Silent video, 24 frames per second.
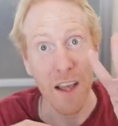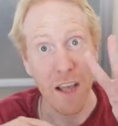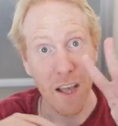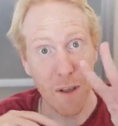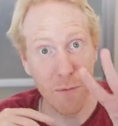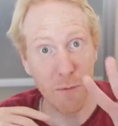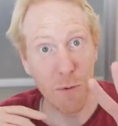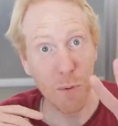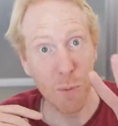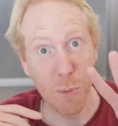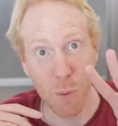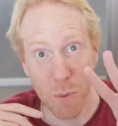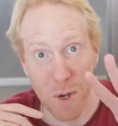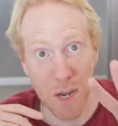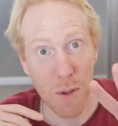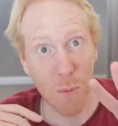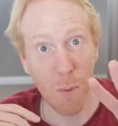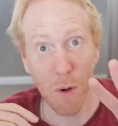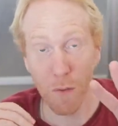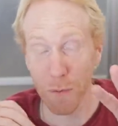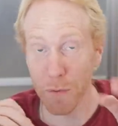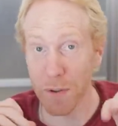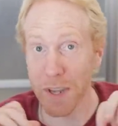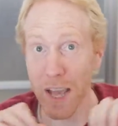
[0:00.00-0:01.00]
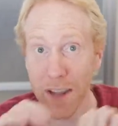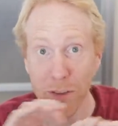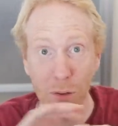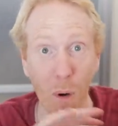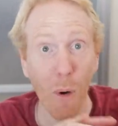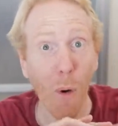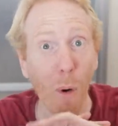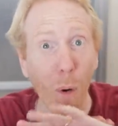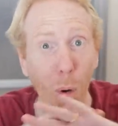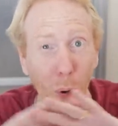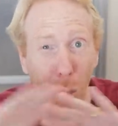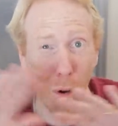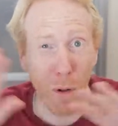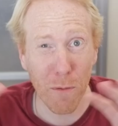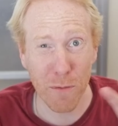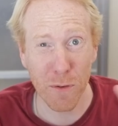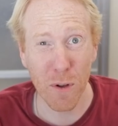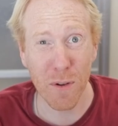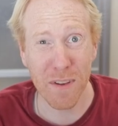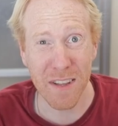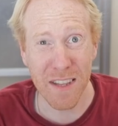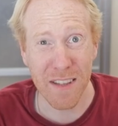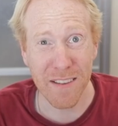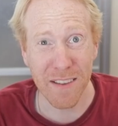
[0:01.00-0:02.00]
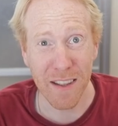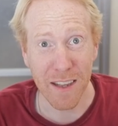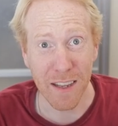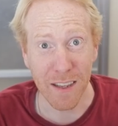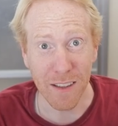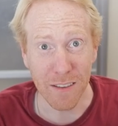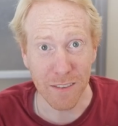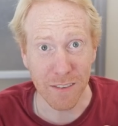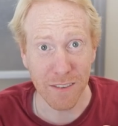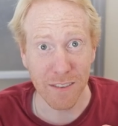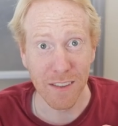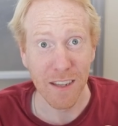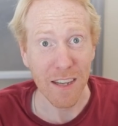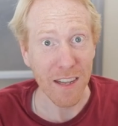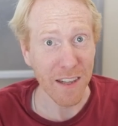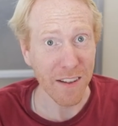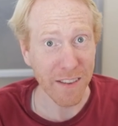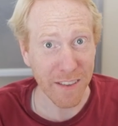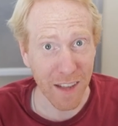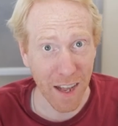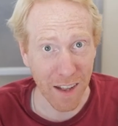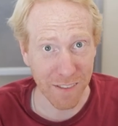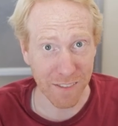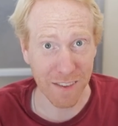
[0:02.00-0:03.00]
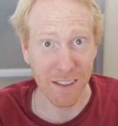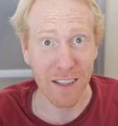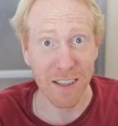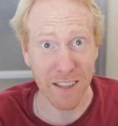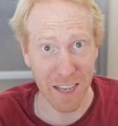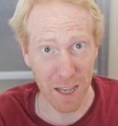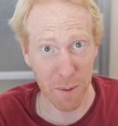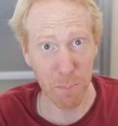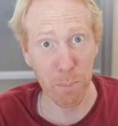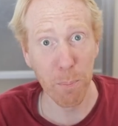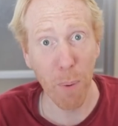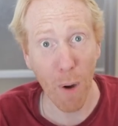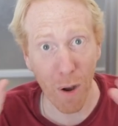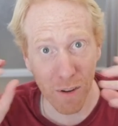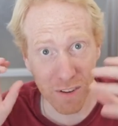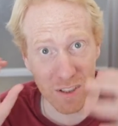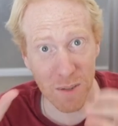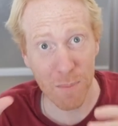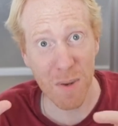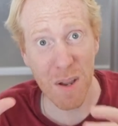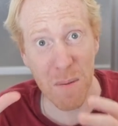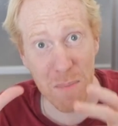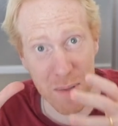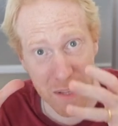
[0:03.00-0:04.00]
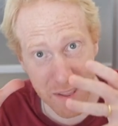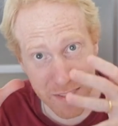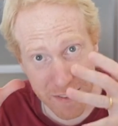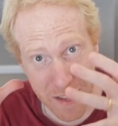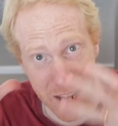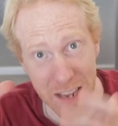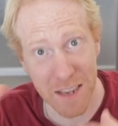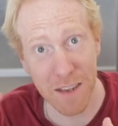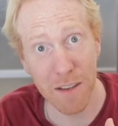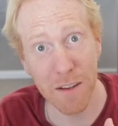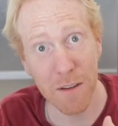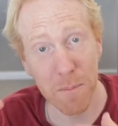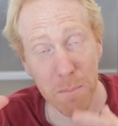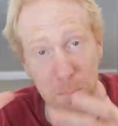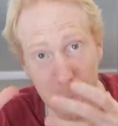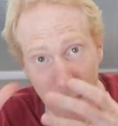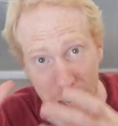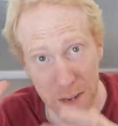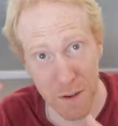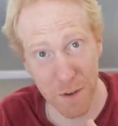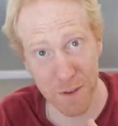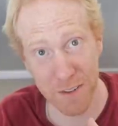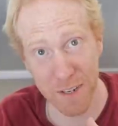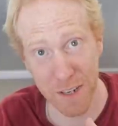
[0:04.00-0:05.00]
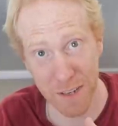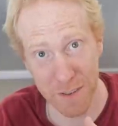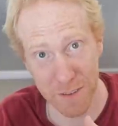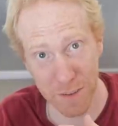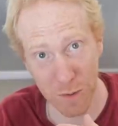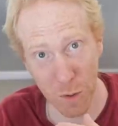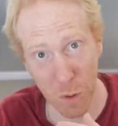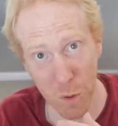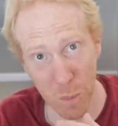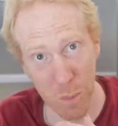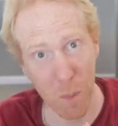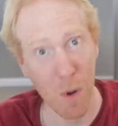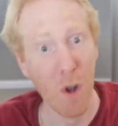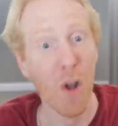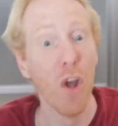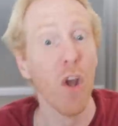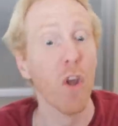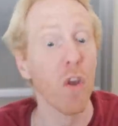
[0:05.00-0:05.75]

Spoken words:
if you really want to get all of the details that can possibly be taken by your telescope,